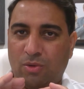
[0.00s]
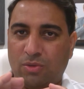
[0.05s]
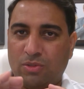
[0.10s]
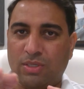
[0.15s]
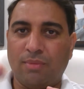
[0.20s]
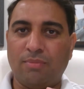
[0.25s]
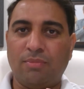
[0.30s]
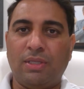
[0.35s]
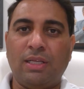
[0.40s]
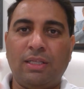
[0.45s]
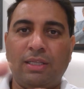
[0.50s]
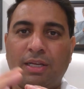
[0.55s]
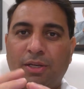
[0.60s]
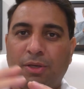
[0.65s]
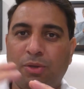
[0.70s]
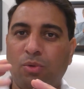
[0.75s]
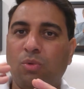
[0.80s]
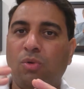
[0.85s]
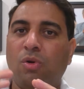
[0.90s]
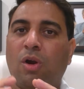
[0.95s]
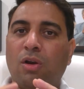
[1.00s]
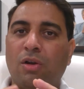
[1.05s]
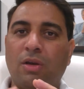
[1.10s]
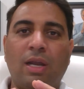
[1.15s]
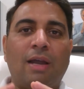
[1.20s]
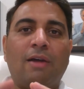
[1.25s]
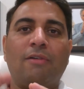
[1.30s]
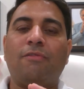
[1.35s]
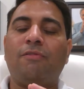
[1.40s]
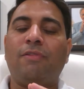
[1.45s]
something that you got to
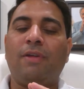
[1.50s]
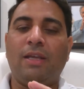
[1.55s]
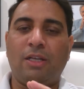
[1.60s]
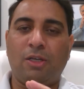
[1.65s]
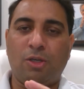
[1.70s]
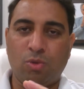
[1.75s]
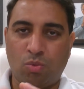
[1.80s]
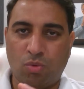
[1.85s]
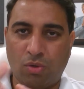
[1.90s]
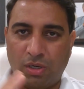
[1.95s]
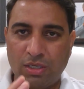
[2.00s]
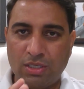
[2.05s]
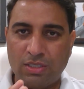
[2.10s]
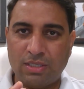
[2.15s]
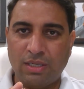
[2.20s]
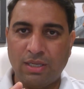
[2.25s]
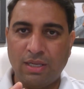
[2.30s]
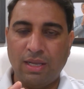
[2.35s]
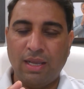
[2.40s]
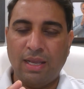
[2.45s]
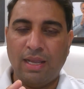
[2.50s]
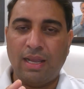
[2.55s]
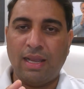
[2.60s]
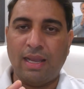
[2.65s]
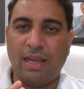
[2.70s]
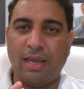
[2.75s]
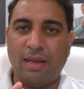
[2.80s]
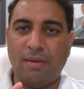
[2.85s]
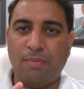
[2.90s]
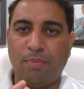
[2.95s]
have faith towards,
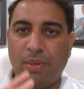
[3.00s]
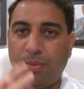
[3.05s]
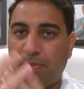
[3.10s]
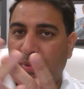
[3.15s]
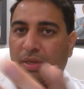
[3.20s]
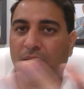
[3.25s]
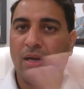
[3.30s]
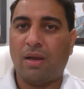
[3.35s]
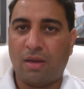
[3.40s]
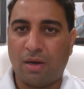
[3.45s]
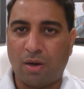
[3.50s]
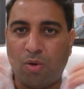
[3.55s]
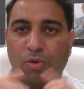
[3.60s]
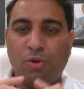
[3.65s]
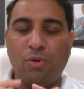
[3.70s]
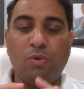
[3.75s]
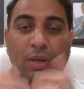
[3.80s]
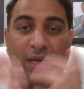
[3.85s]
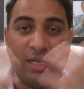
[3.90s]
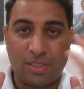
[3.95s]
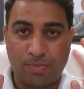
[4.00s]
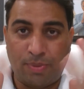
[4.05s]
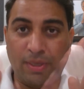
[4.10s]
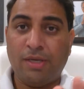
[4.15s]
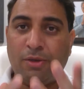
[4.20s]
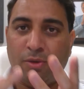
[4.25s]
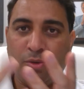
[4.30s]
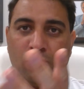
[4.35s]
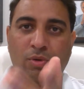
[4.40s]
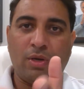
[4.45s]
and people around you
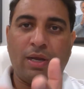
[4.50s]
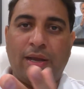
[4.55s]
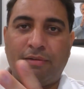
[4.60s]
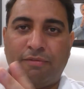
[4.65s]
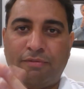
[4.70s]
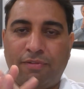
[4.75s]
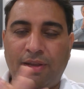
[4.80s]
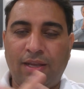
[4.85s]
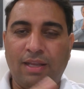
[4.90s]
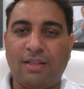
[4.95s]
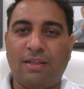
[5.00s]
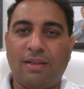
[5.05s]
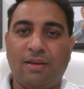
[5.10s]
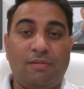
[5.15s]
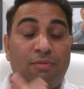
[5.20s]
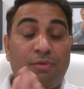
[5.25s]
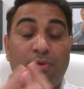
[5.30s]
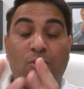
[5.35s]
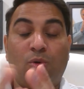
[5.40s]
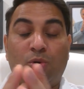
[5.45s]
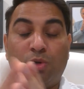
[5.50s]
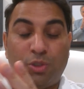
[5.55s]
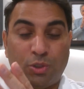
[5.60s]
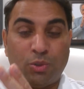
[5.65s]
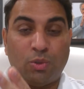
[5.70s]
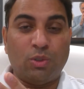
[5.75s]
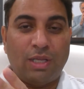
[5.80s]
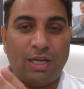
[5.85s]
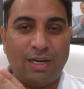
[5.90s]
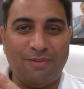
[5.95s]
expect you to have faith, and if you don't
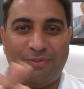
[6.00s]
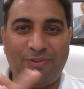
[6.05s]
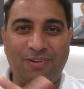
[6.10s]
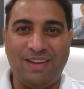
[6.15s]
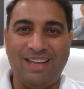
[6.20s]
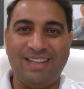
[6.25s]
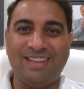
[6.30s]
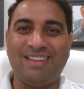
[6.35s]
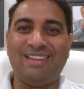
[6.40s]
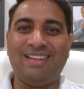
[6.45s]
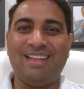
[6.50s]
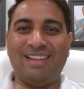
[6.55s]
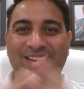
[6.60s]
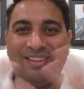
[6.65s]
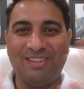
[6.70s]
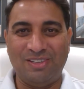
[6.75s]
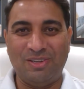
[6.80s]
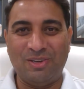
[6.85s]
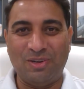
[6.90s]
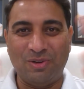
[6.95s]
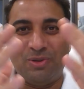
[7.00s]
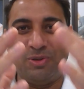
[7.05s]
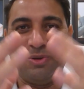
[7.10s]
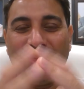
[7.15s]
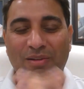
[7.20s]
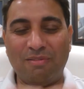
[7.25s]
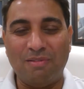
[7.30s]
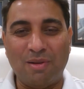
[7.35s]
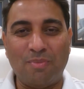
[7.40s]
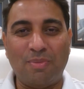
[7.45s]
show that faith, then you
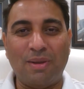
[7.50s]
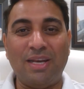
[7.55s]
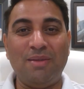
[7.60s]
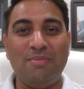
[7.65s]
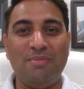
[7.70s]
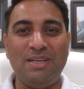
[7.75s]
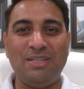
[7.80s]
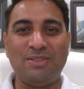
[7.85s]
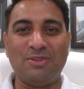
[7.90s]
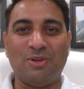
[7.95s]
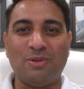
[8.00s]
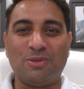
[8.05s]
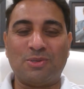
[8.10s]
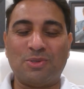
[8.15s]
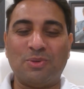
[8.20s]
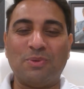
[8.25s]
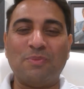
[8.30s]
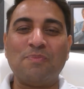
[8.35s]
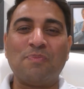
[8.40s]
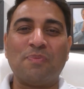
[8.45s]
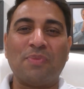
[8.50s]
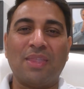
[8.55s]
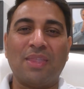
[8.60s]
develop enemies also,